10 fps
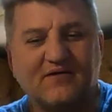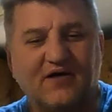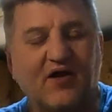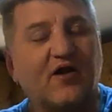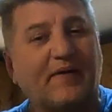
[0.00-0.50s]

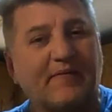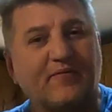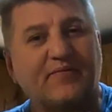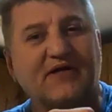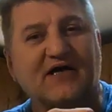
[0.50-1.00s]
a lot of
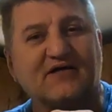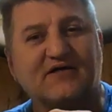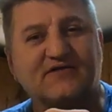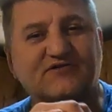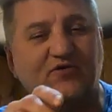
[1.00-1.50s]
people put like
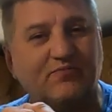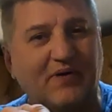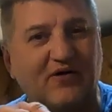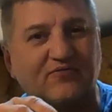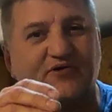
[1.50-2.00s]
uh, soup
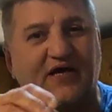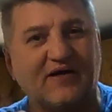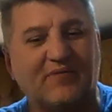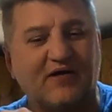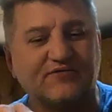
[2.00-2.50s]
bones or
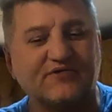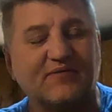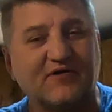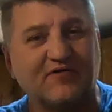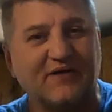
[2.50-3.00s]
ham bones or
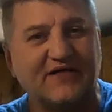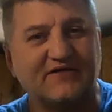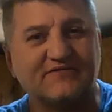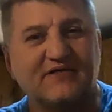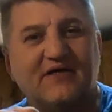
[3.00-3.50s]
something in their
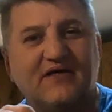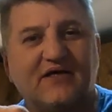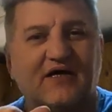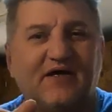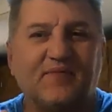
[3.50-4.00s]
beans.
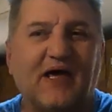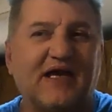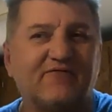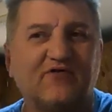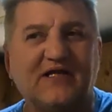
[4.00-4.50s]
Uh, I
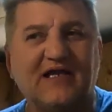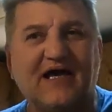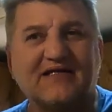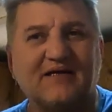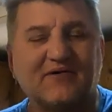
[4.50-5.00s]
never really
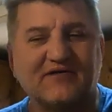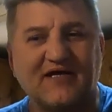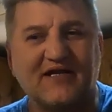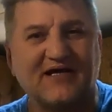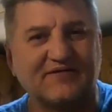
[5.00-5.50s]
liked that because
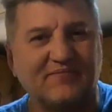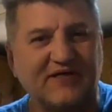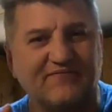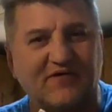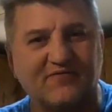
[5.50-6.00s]
I didn't like the
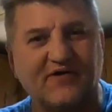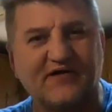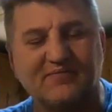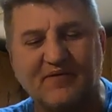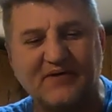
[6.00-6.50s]
meat floating
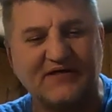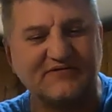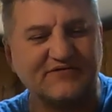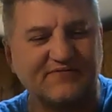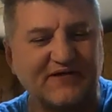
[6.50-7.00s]
around in my beans
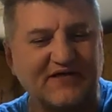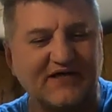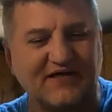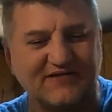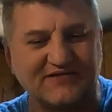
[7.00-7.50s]
and stuff like
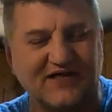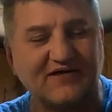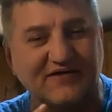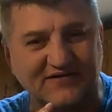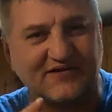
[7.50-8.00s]
that. I just
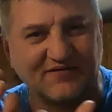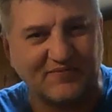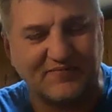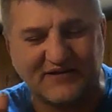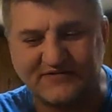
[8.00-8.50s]
like I just like
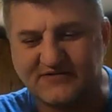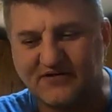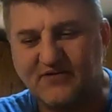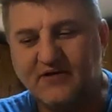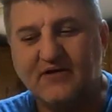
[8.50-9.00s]
my beans,
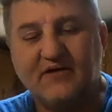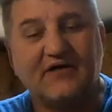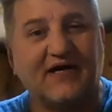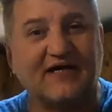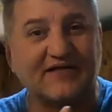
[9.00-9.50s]
so
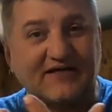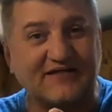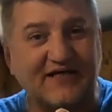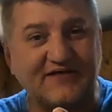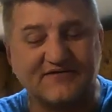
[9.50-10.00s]
I like that
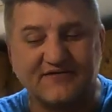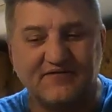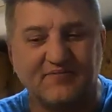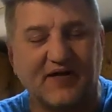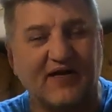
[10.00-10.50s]
taste,
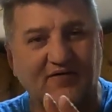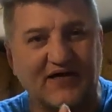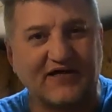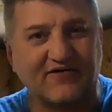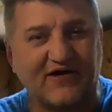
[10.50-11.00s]
but I don't
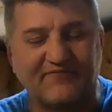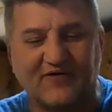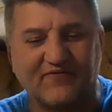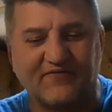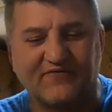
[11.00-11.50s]
like that crap
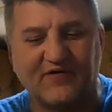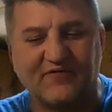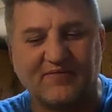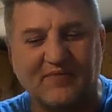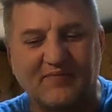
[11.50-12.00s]
floating
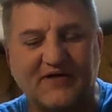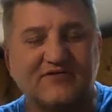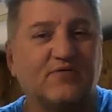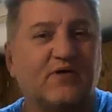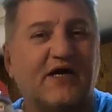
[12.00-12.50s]
around in my
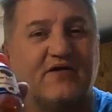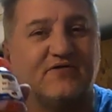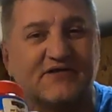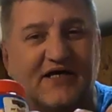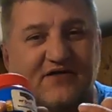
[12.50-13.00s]
beans. So what I
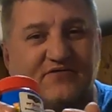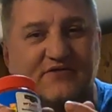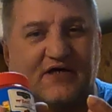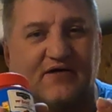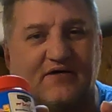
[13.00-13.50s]
do is I
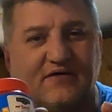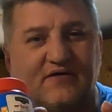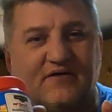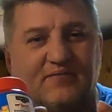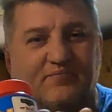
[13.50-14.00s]
use uh,
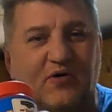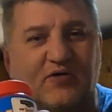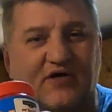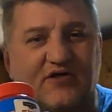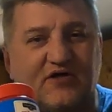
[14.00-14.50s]

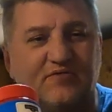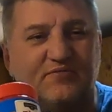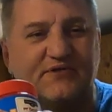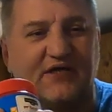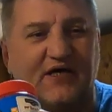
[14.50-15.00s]
bouillon
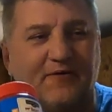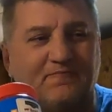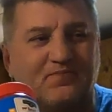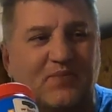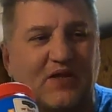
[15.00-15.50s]
cubes.
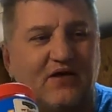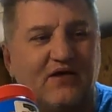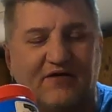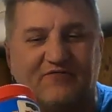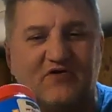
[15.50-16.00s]
Um,
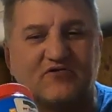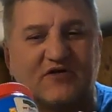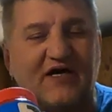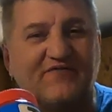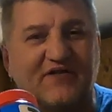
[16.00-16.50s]
if you use
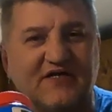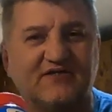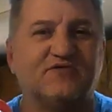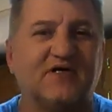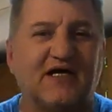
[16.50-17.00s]
enough of
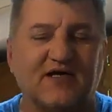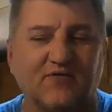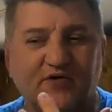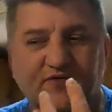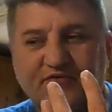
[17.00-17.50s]
these, you get like
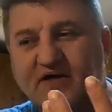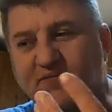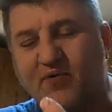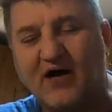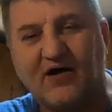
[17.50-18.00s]
a real
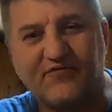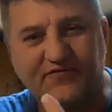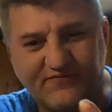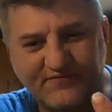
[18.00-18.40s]
thick broth,